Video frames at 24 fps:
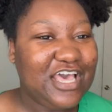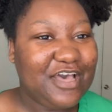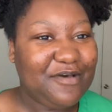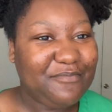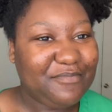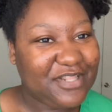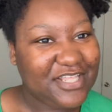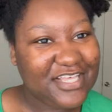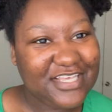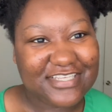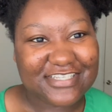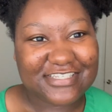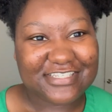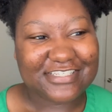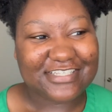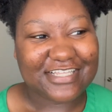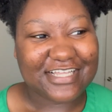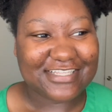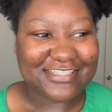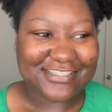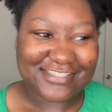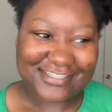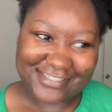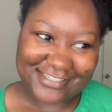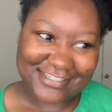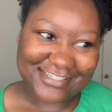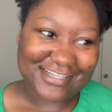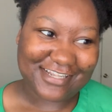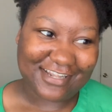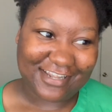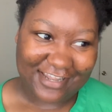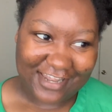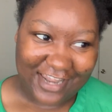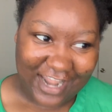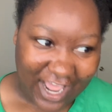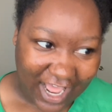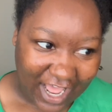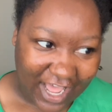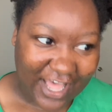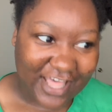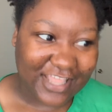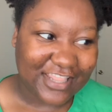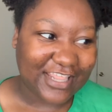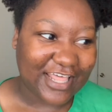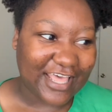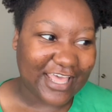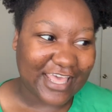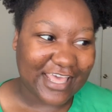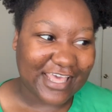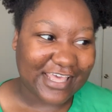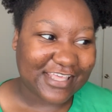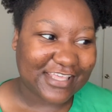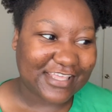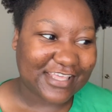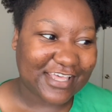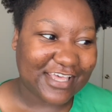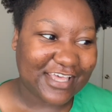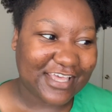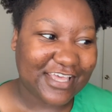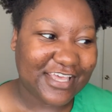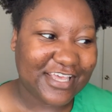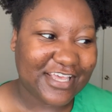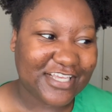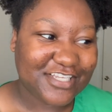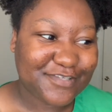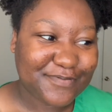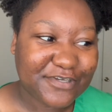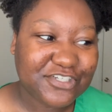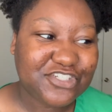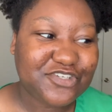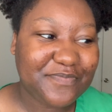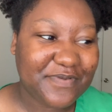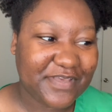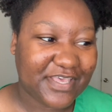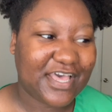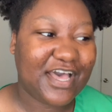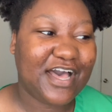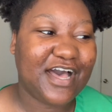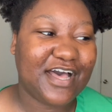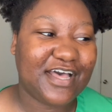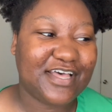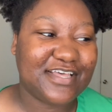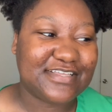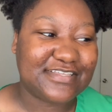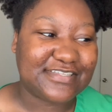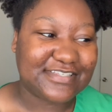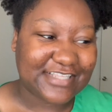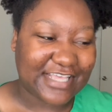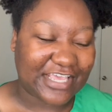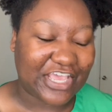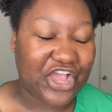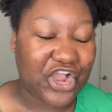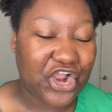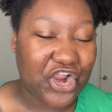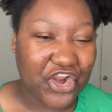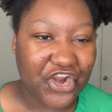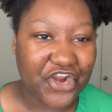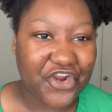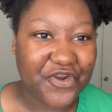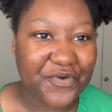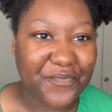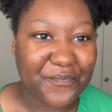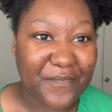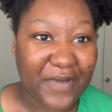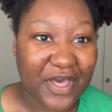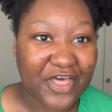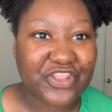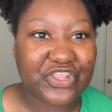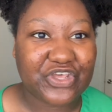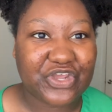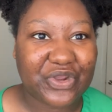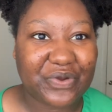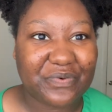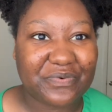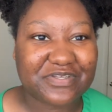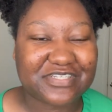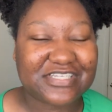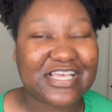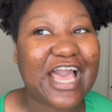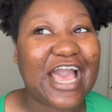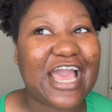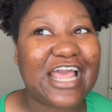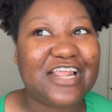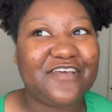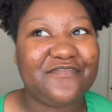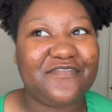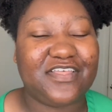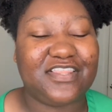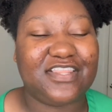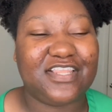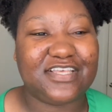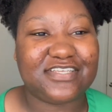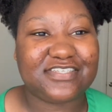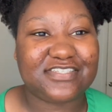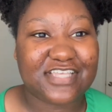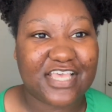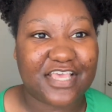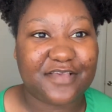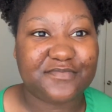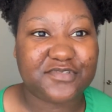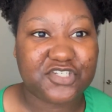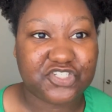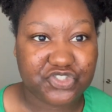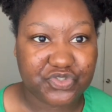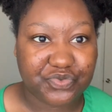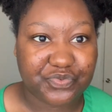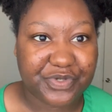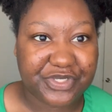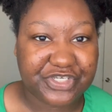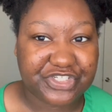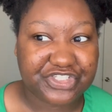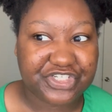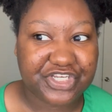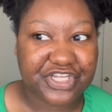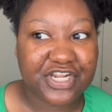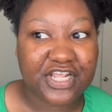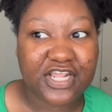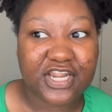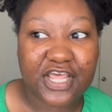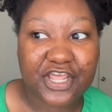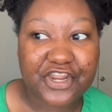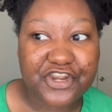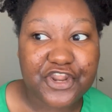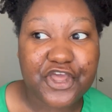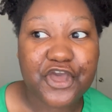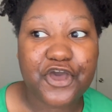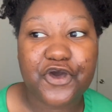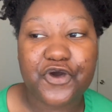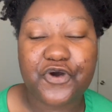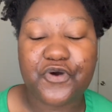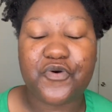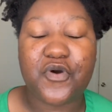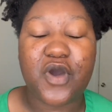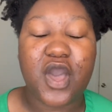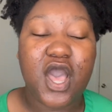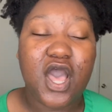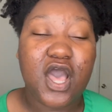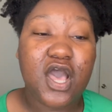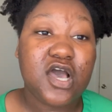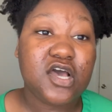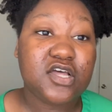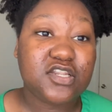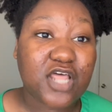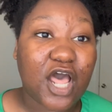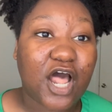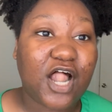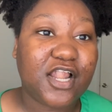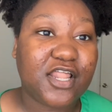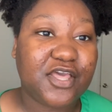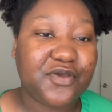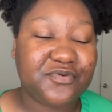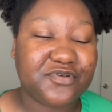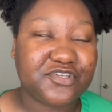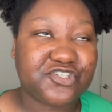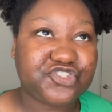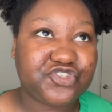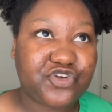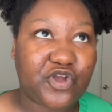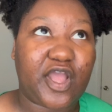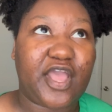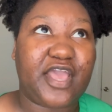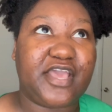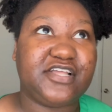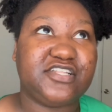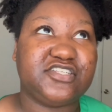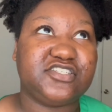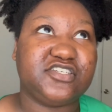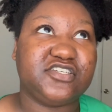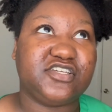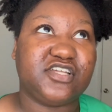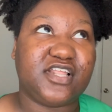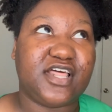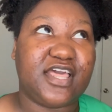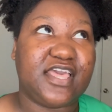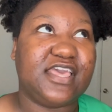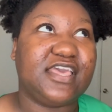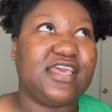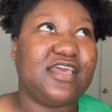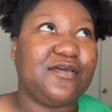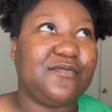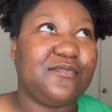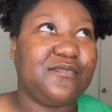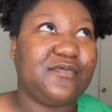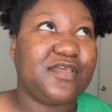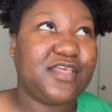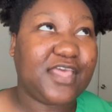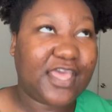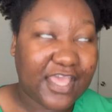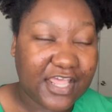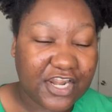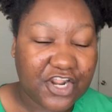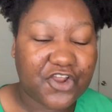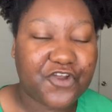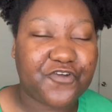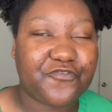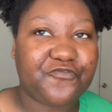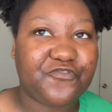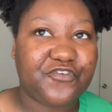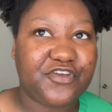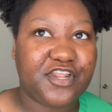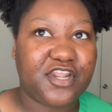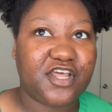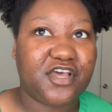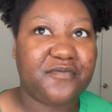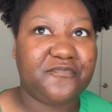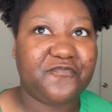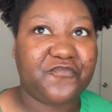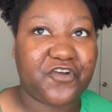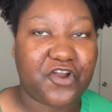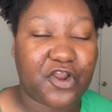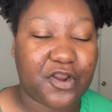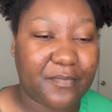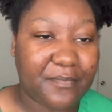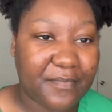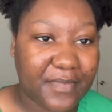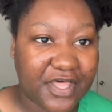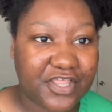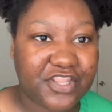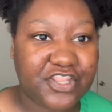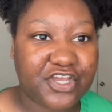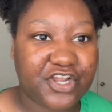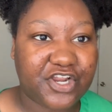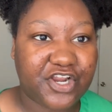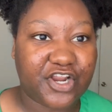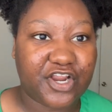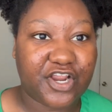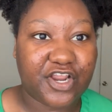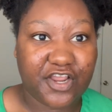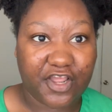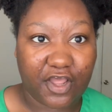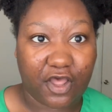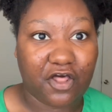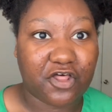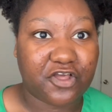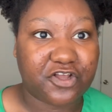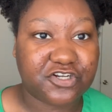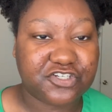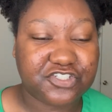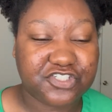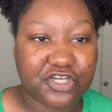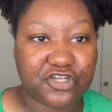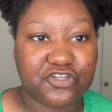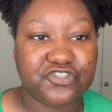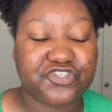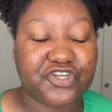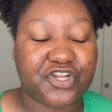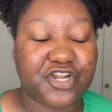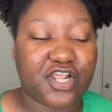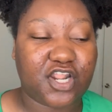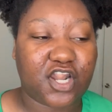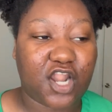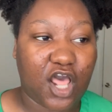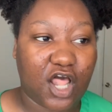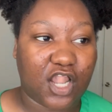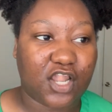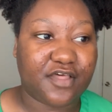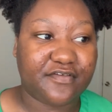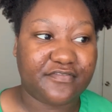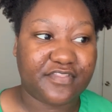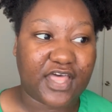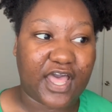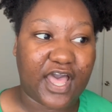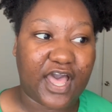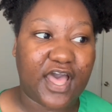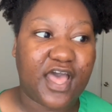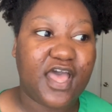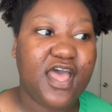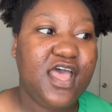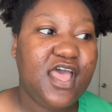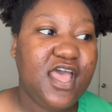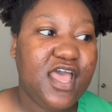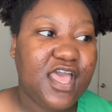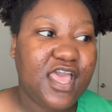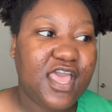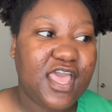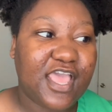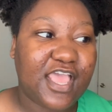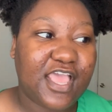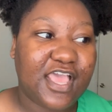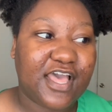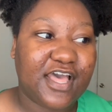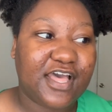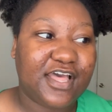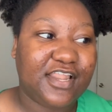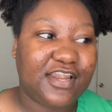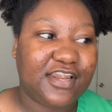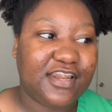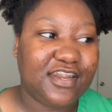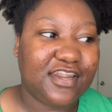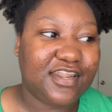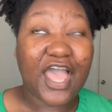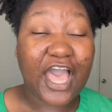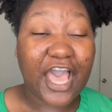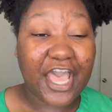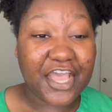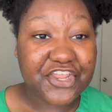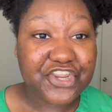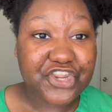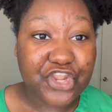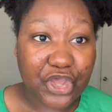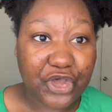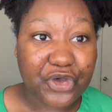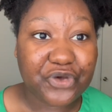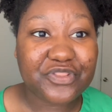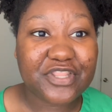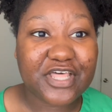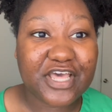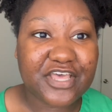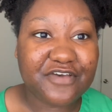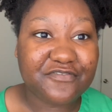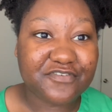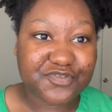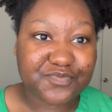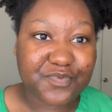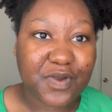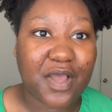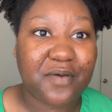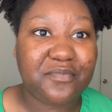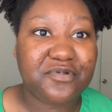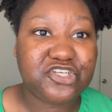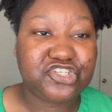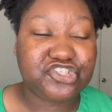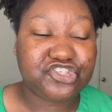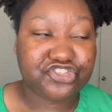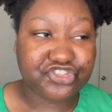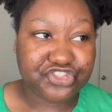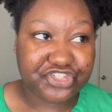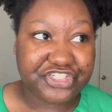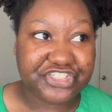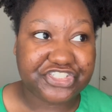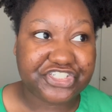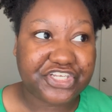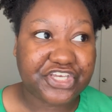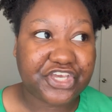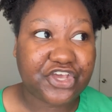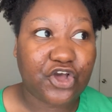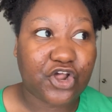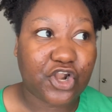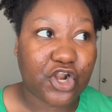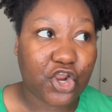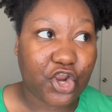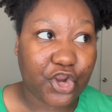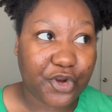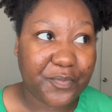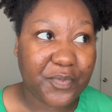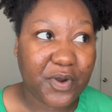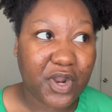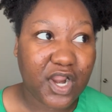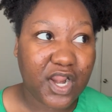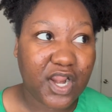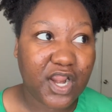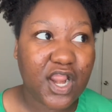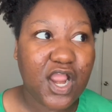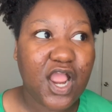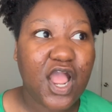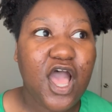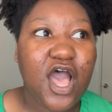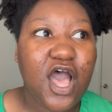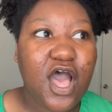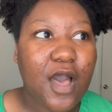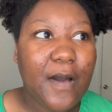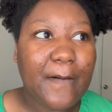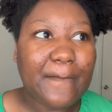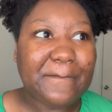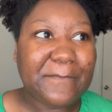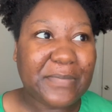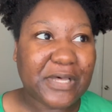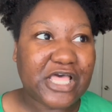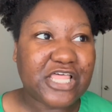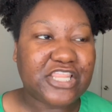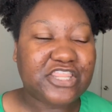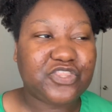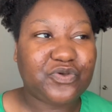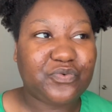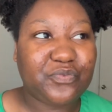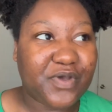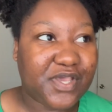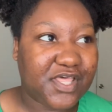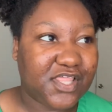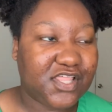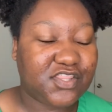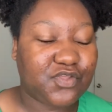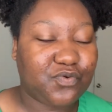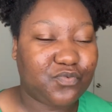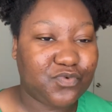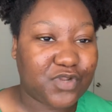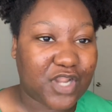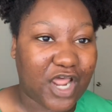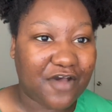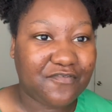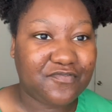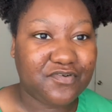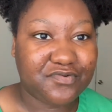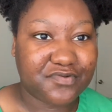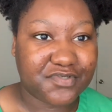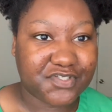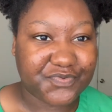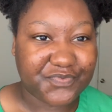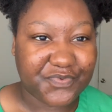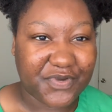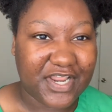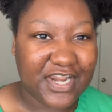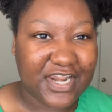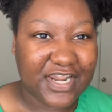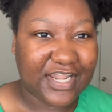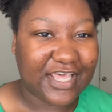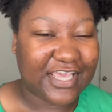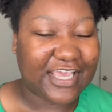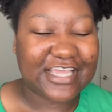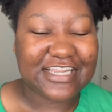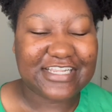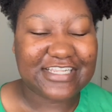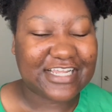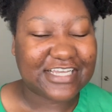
please let's not, like, especially because like her mother was kind of in the same situation. And I know Dolly was trying to like gain her freedom for her mother, all her children and all of that. And I know that it was probably strategic on her part, but the way that the novel was written, like it